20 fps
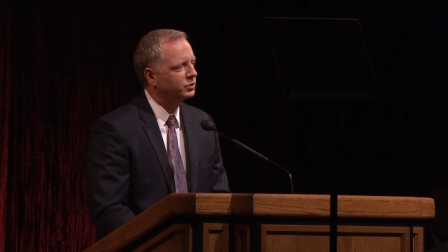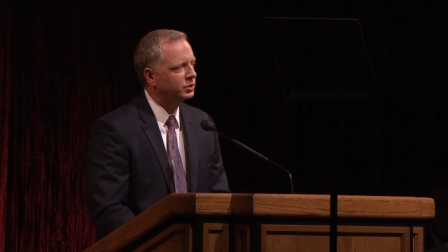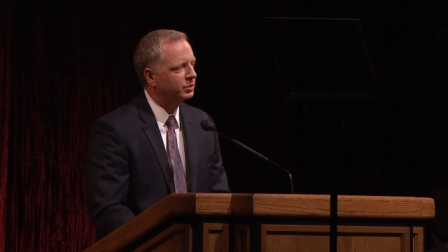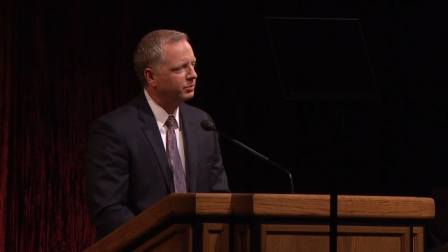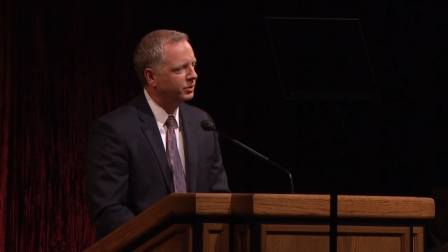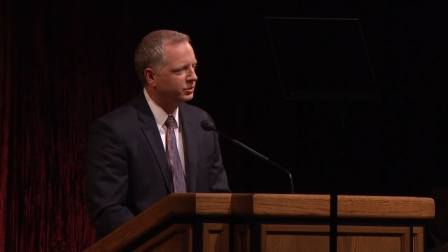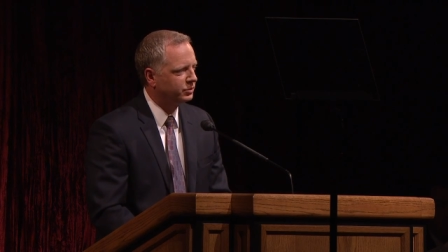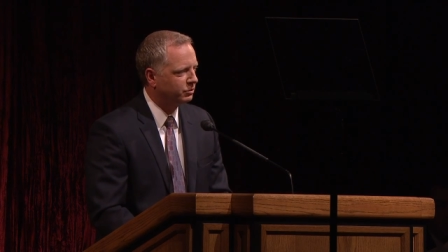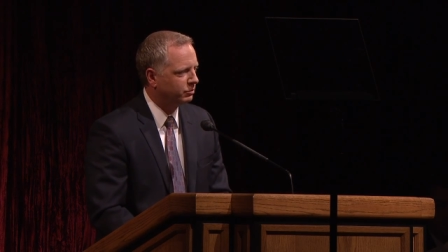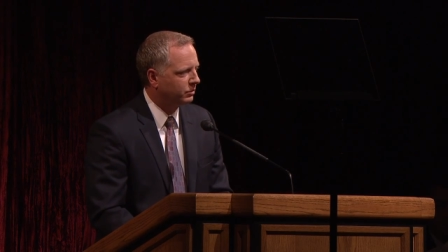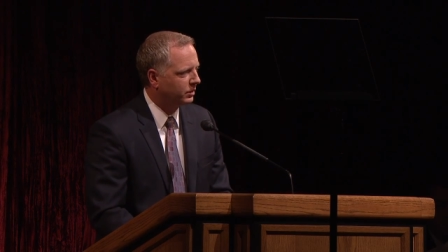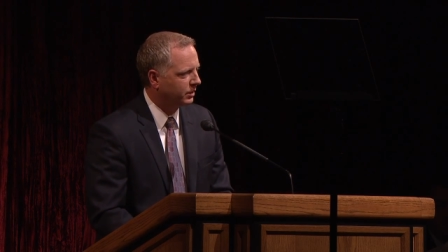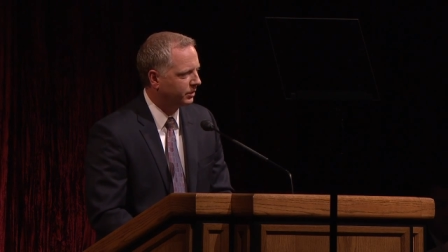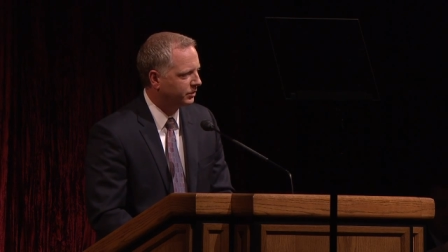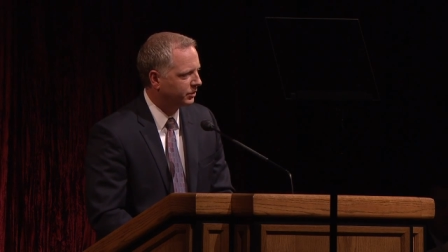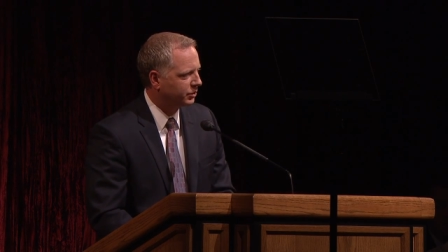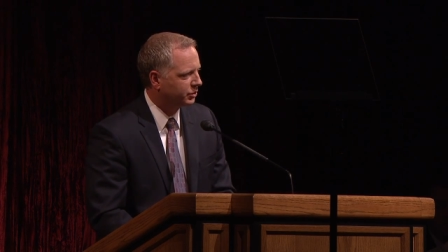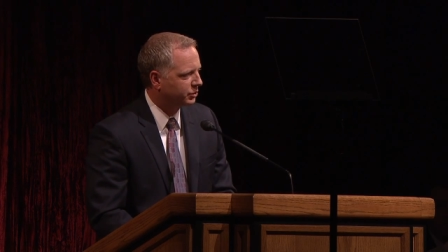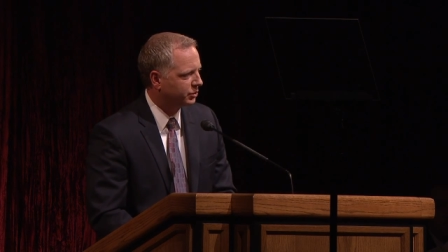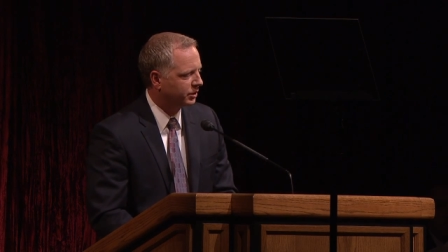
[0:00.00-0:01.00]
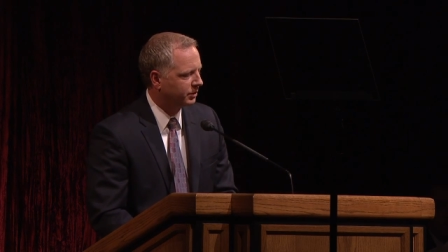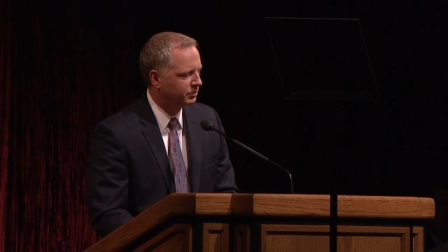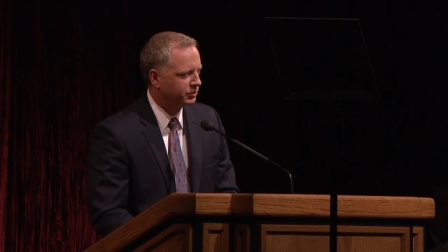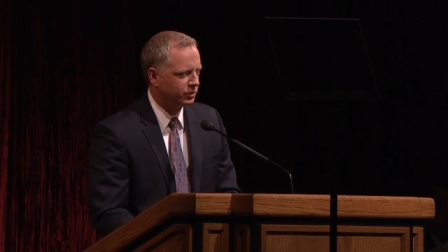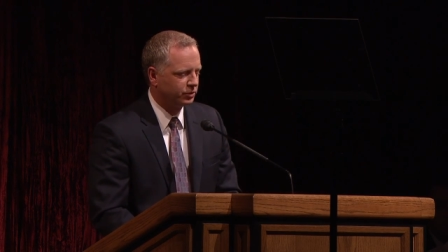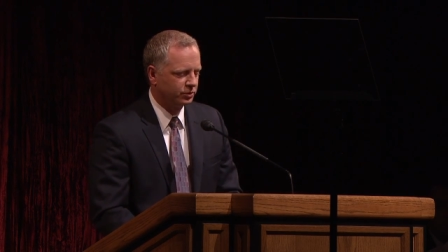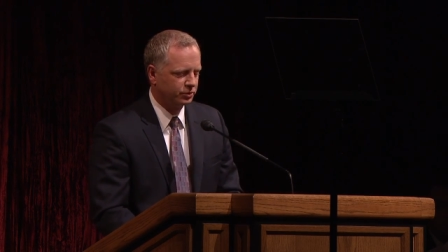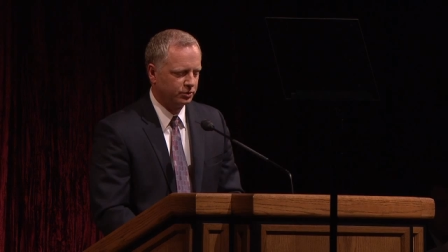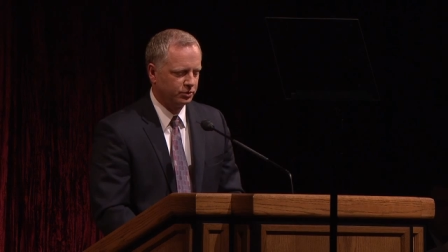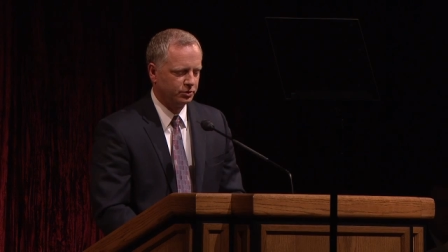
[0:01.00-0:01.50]
so much where in the
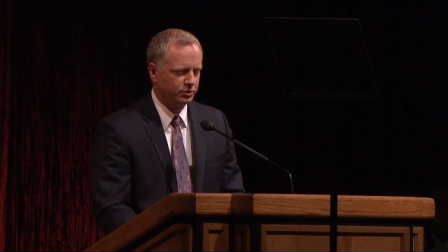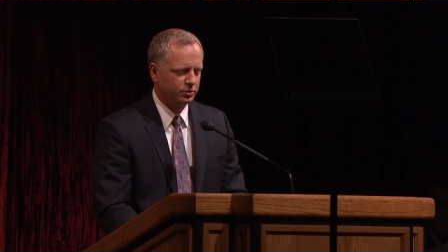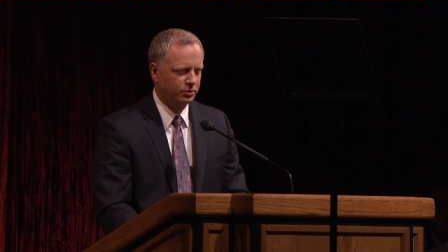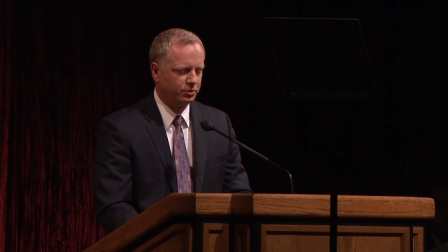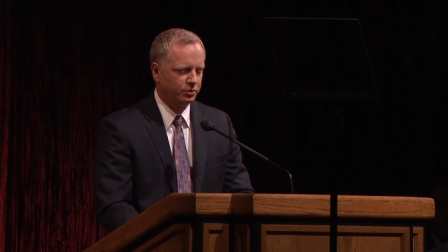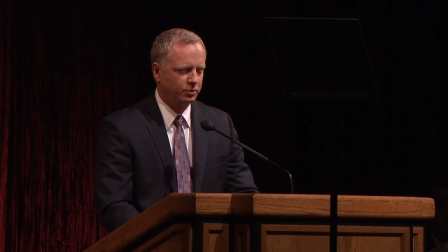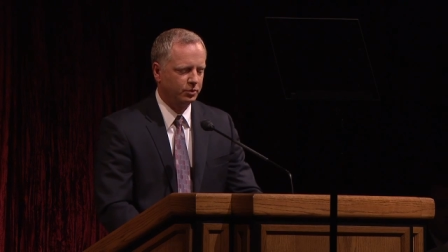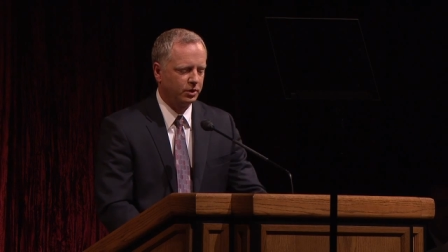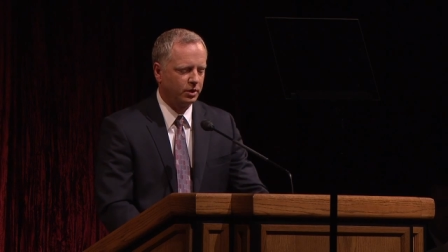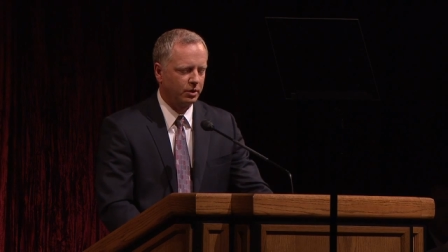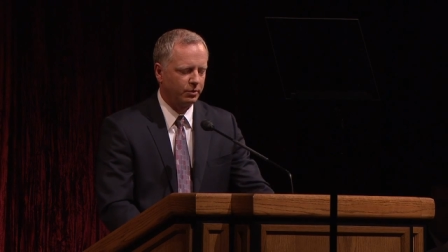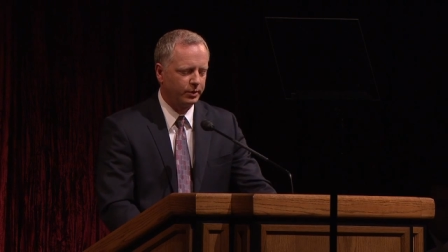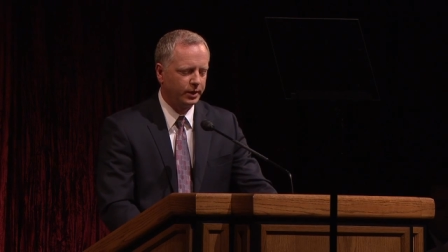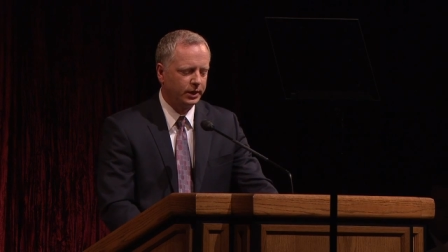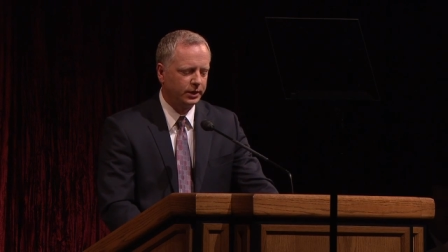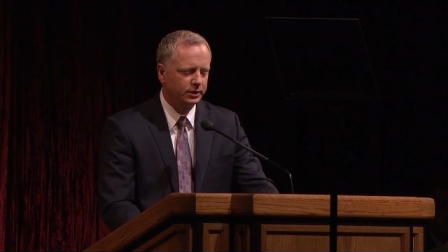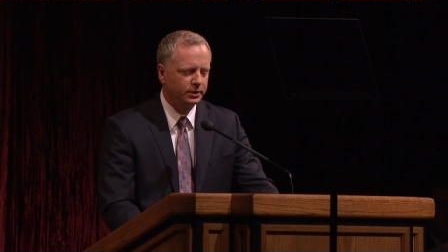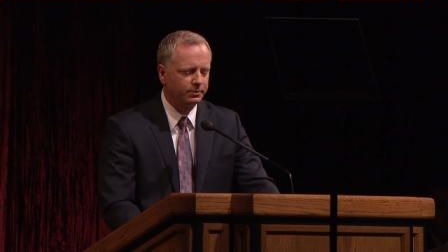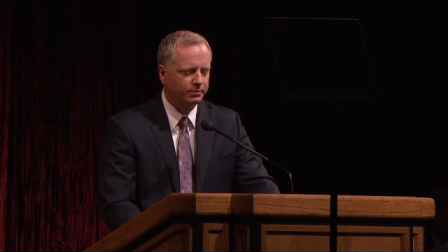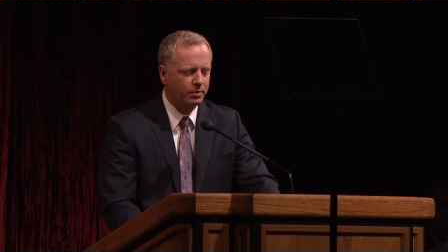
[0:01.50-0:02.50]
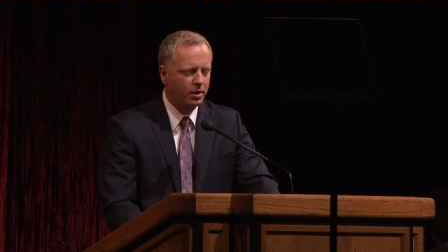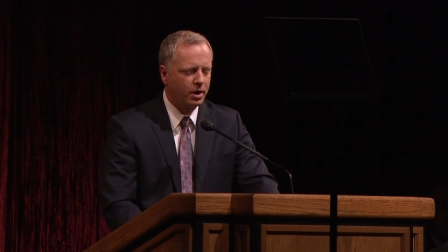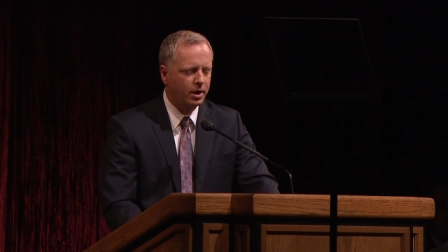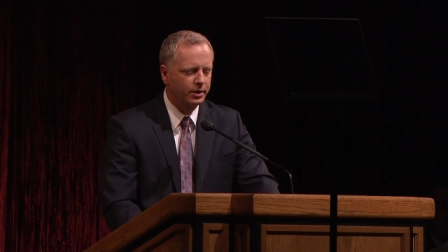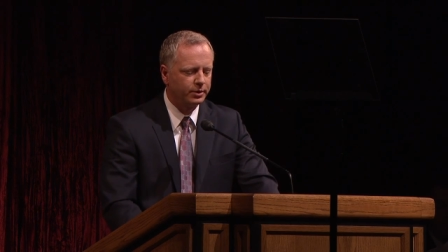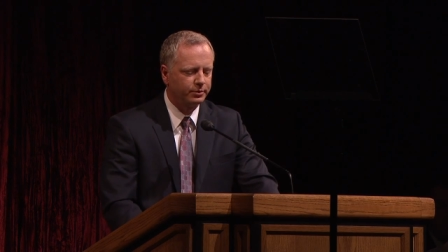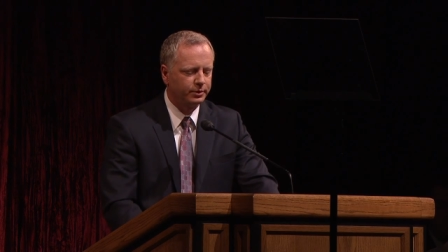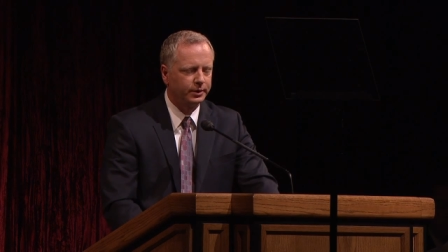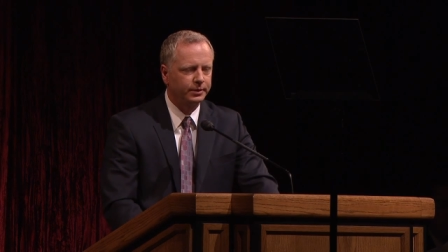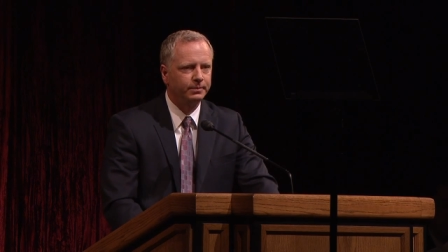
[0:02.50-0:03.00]
scriptures we are reading and
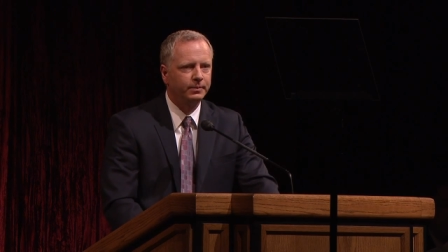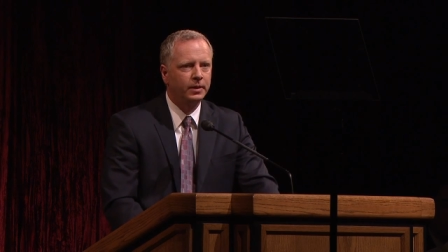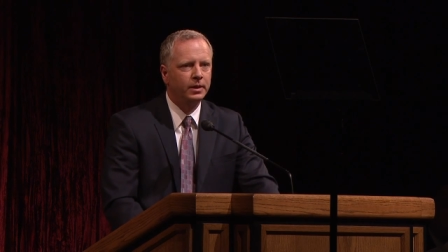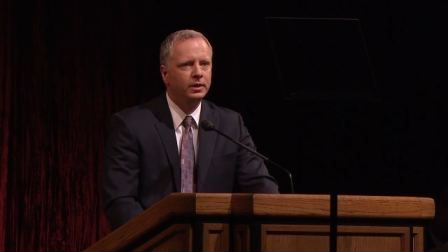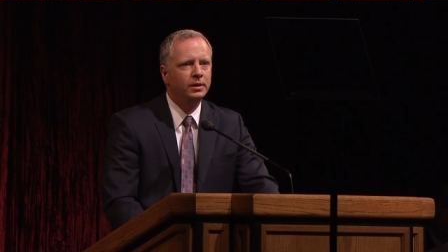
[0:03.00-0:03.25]
pondering.